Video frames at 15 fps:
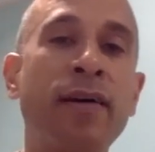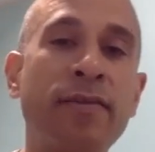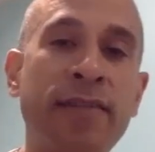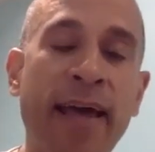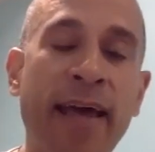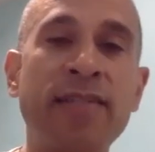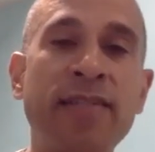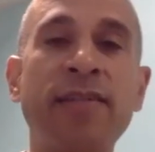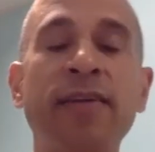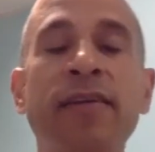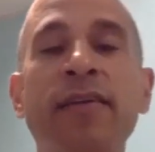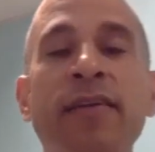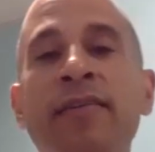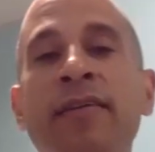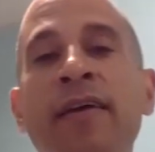tested
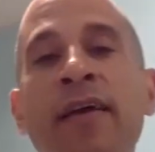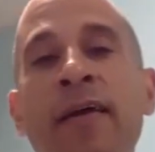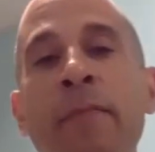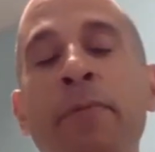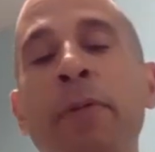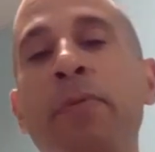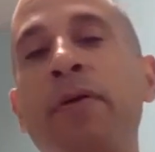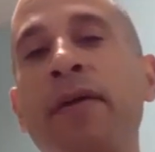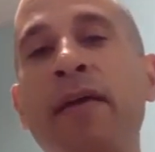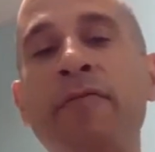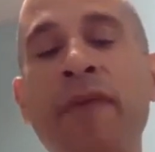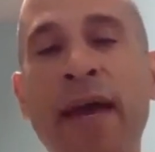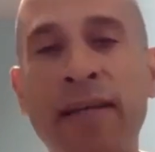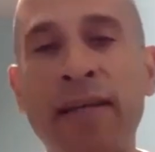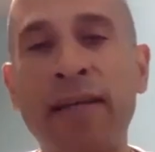and people could get
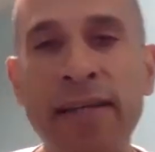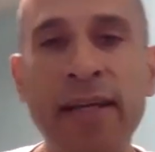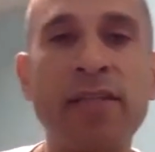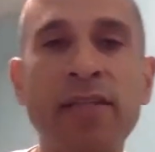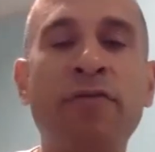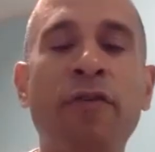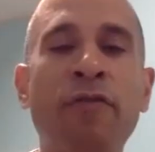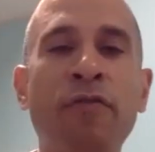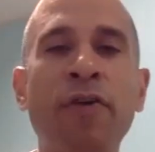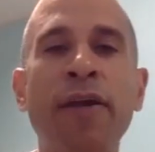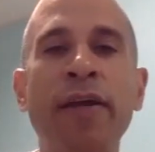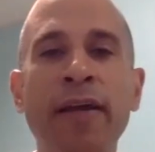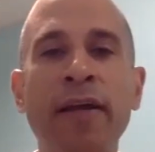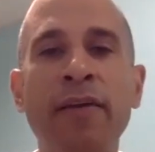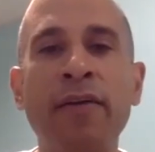vaccines for
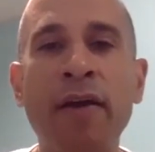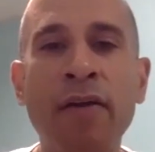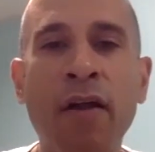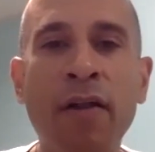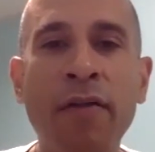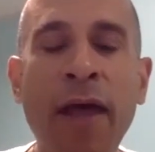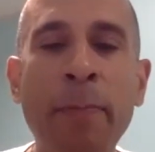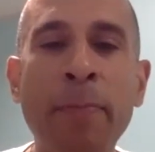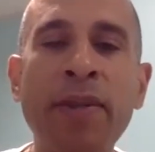free and all of that.